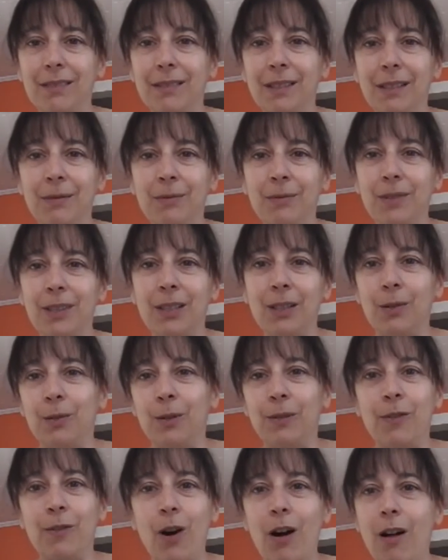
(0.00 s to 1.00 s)
And, you know,
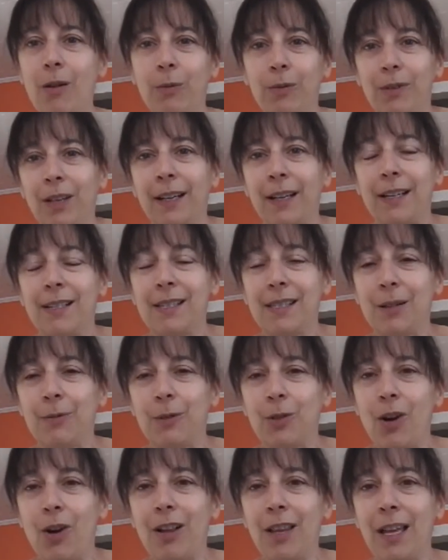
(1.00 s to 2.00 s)
we've all, like I said,
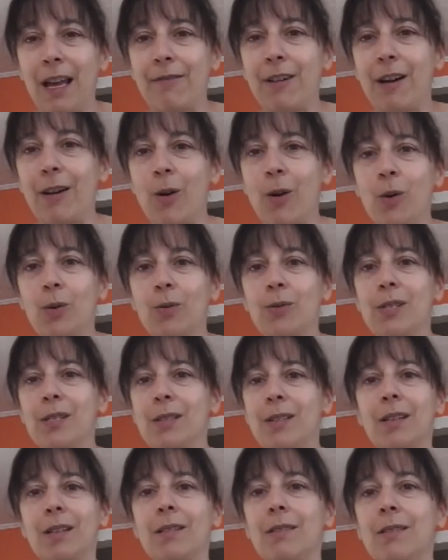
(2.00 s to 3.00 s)
we all have our own
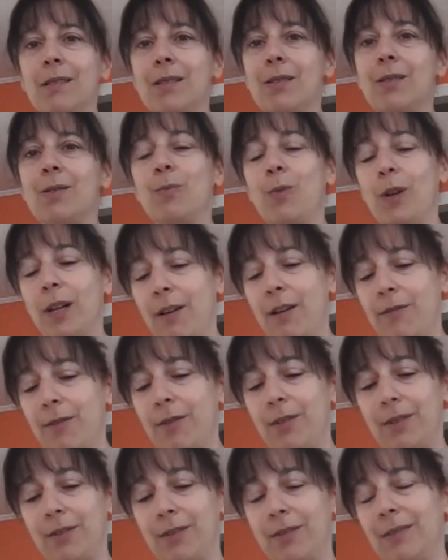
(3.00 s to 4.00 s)
sins,
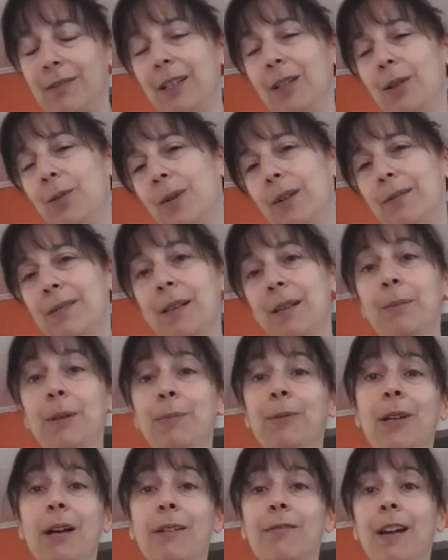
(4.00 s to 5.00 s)
whatever, you know, what if some
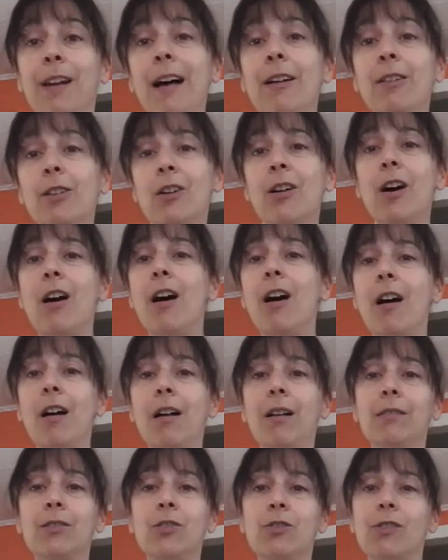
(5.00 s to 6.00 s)
people have
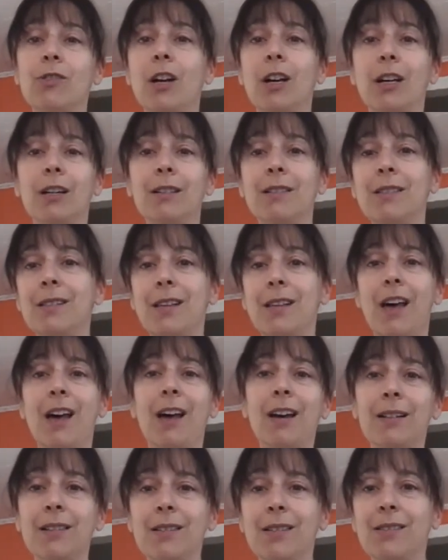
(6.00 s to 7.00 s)
alcohol, drugs,
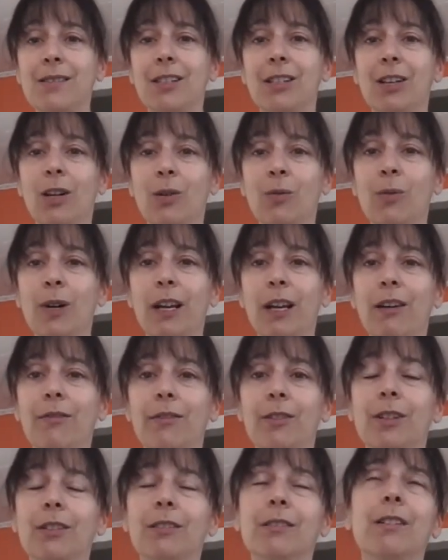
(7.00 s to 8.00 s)
sex, you know,
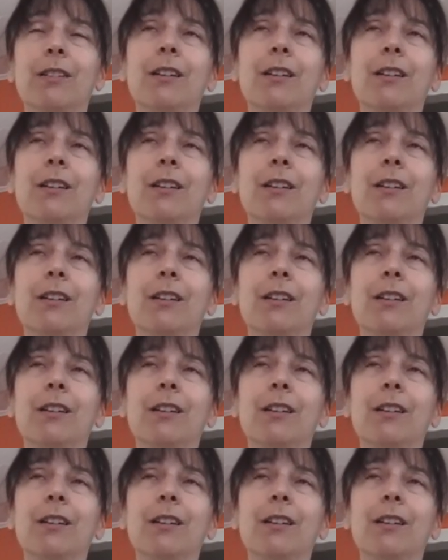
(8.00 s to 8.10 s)
whatever.